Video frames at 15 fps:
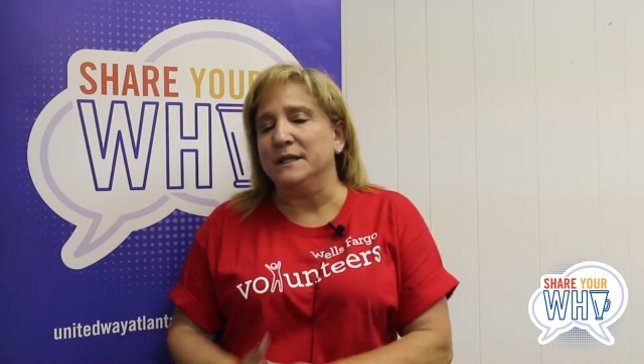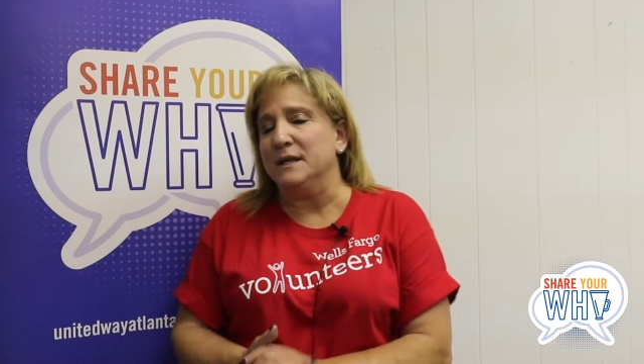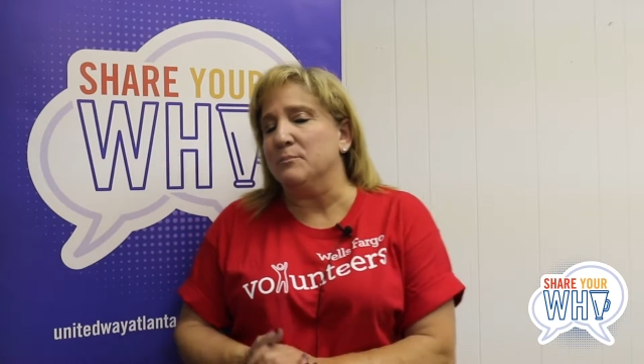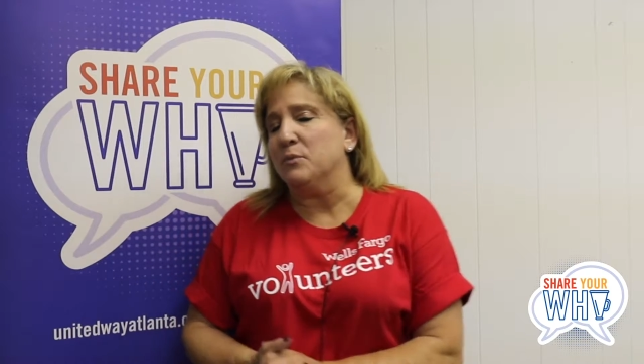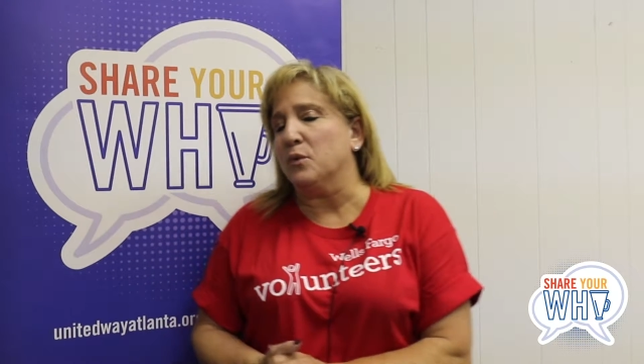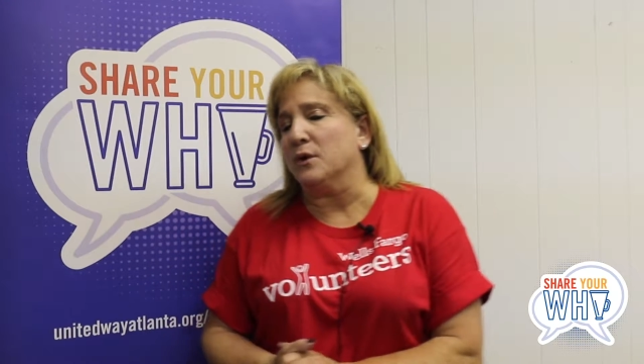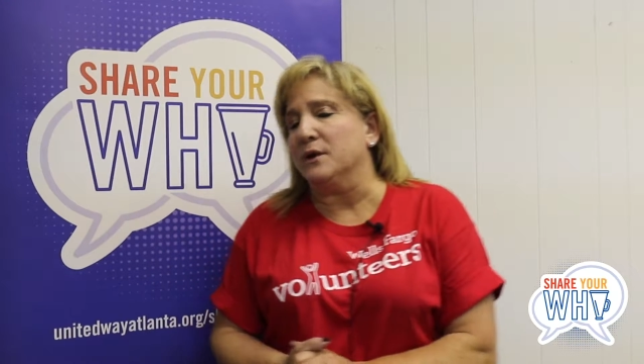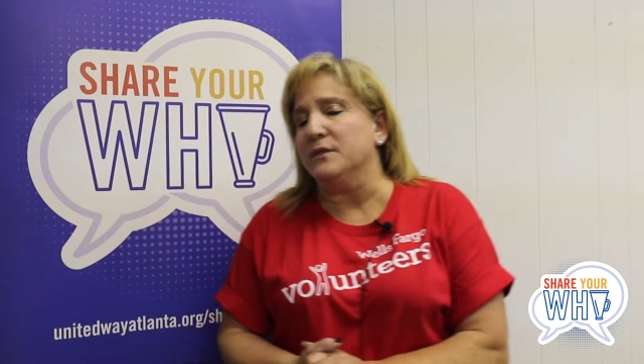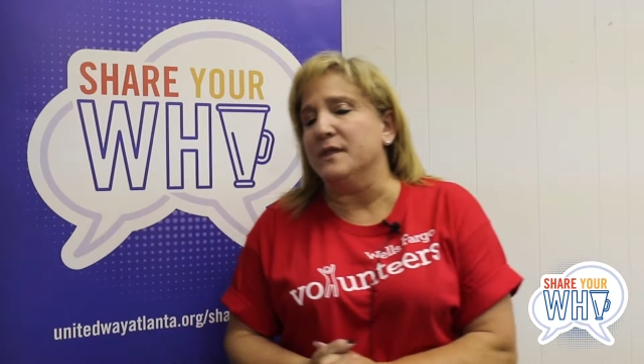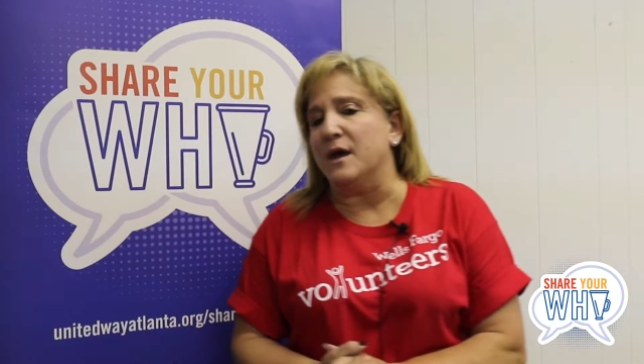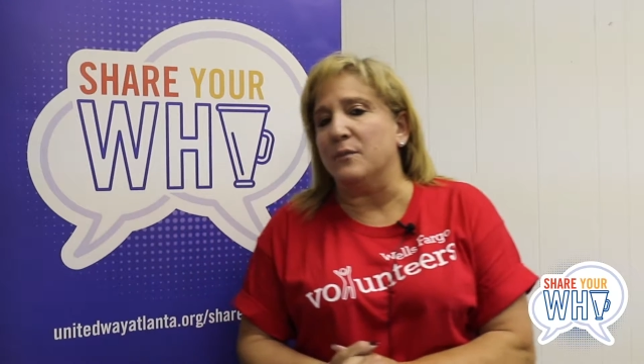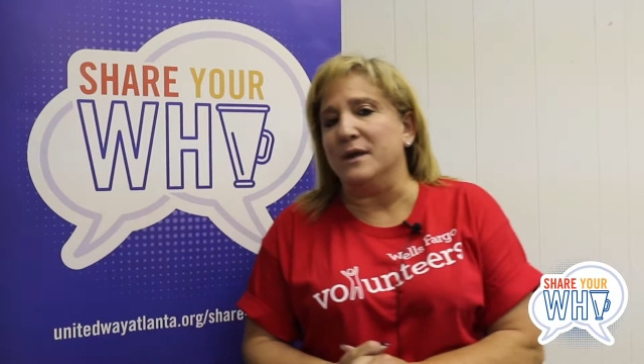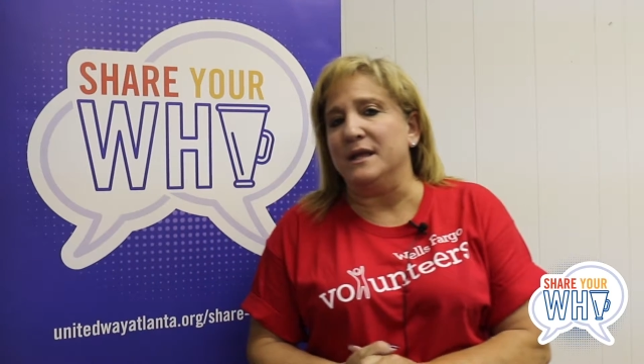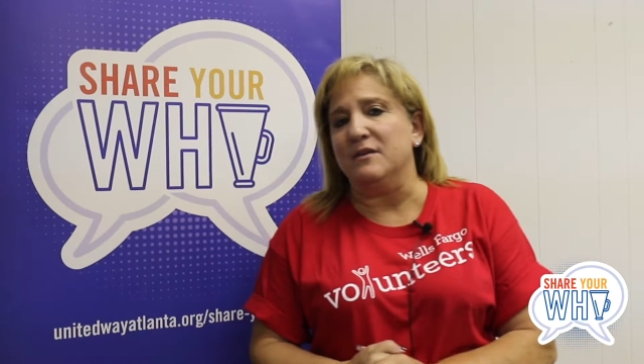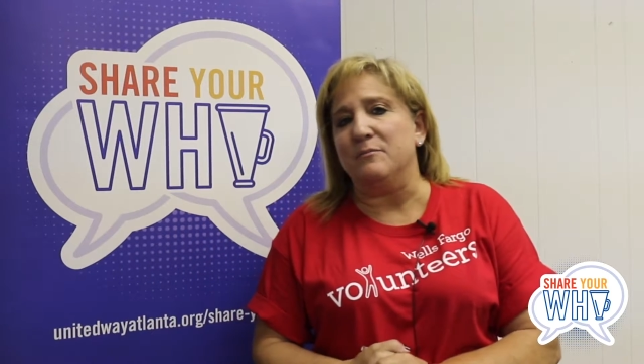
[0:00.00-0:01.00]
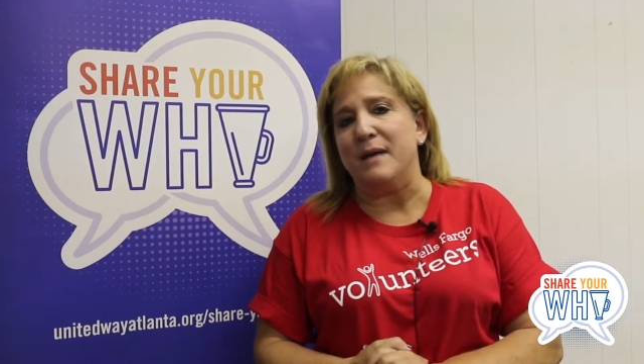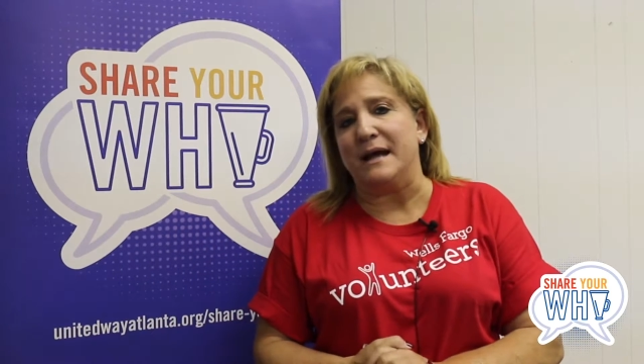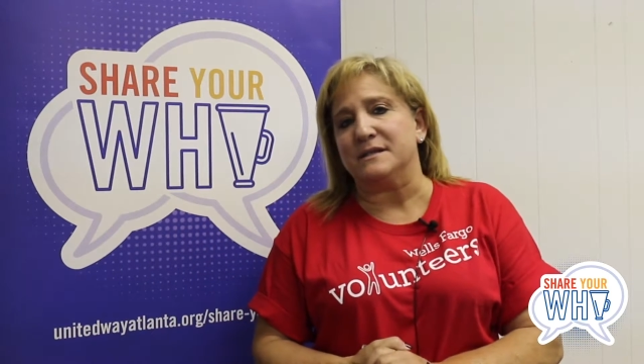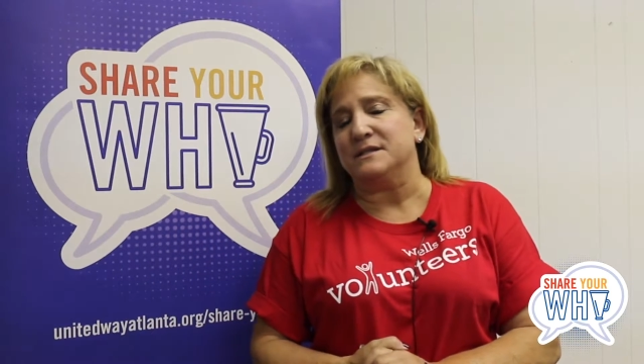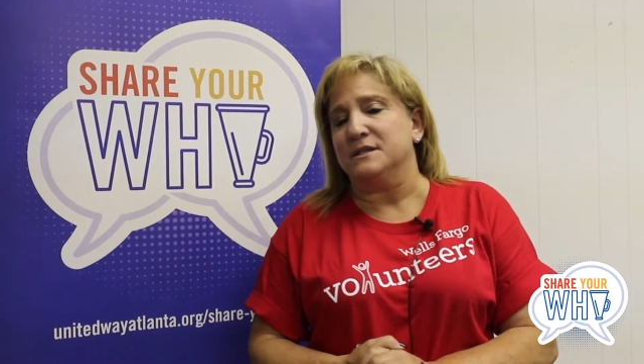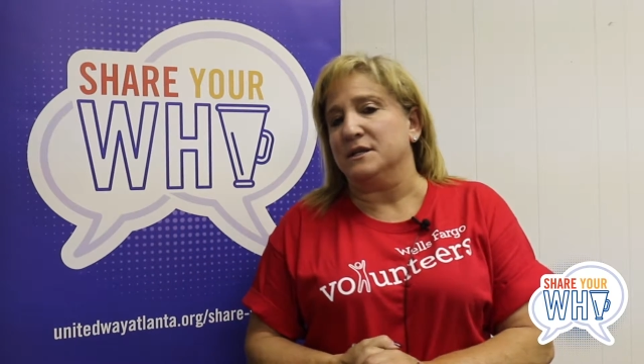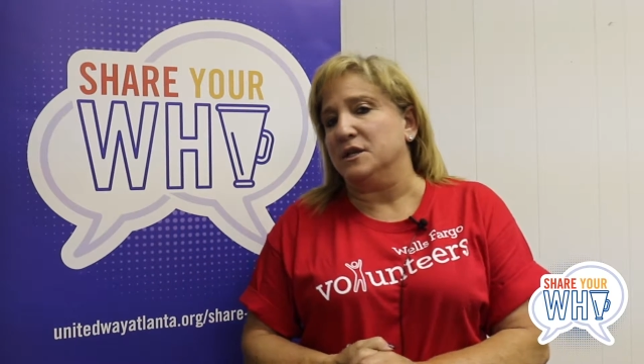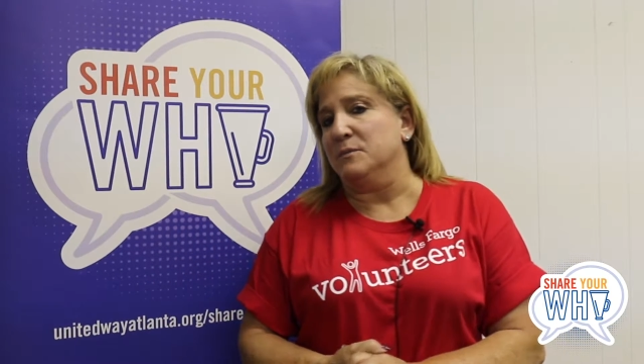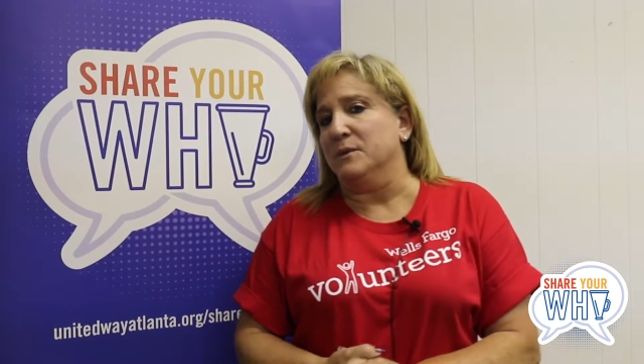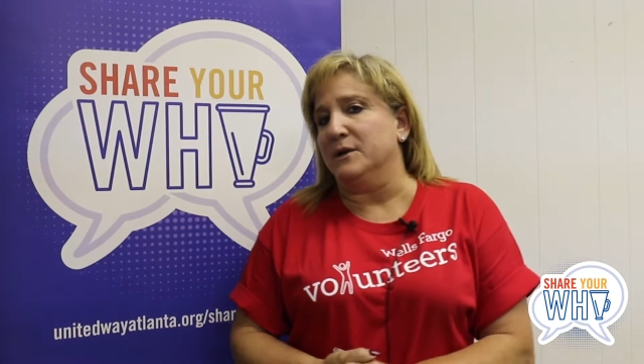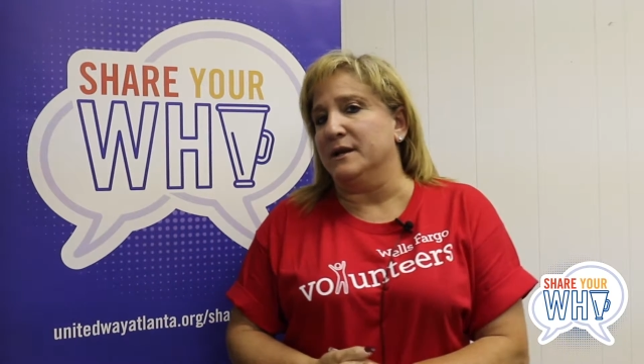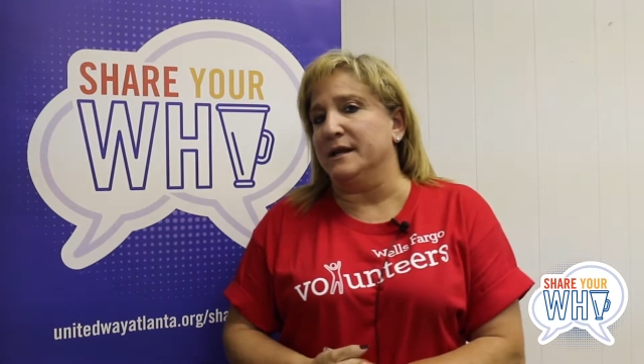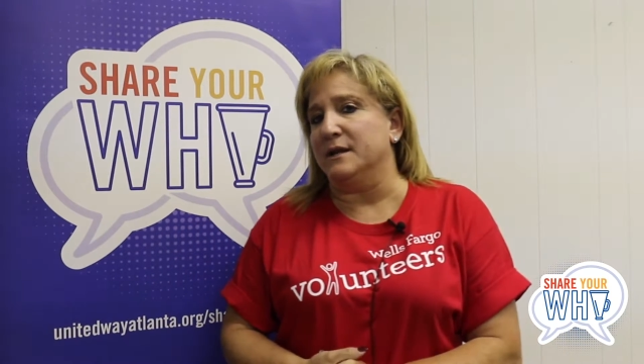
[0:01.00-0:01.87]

important that we give back to the community.